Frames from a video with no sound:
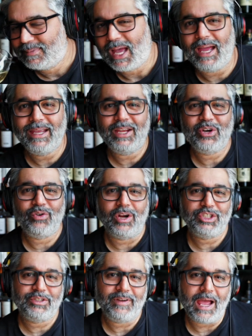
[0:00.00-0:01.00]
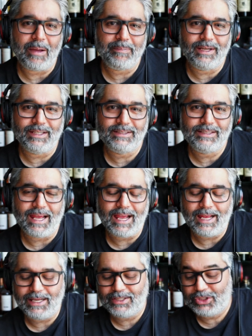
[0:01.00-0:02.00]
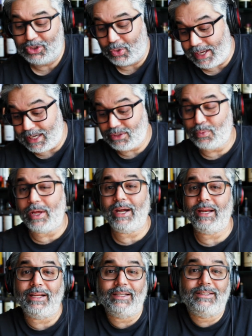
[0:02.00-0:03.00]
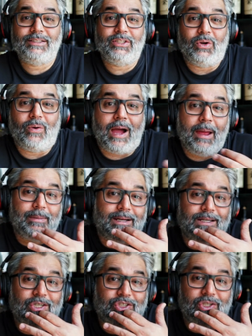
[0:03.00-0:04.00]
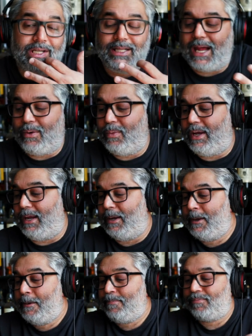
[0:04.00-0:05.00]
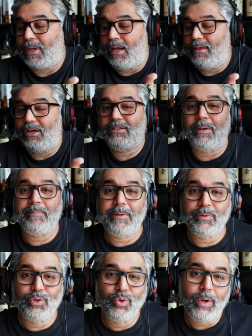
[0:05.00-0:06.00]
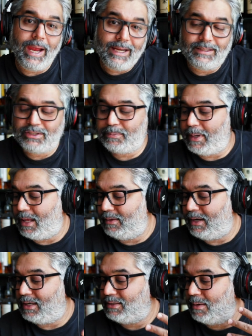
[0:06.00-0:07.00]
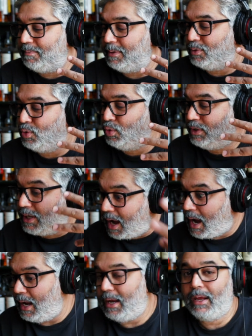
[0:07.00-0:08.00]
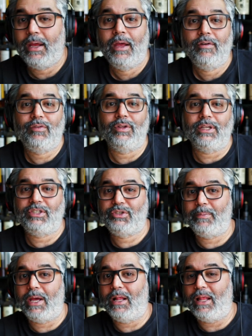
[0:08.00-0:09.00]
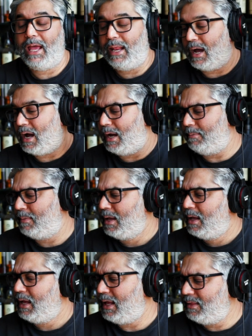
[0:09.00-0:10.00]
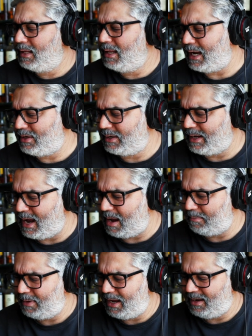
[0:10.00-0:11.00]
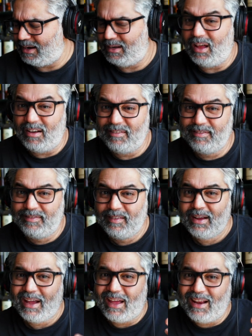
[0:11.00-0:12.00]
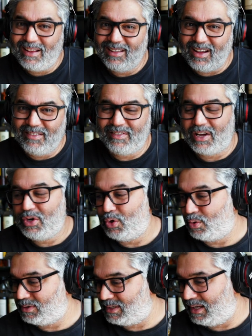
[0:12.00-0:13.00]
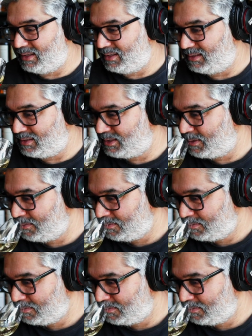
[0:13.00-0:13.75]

I get a rush of happiness, and so it is what it is. You know, I'm conditioned in that way. That there are some people who hate the smell, there are some people who die for this smell, and I'm in the latter camp, and I love a nose like this.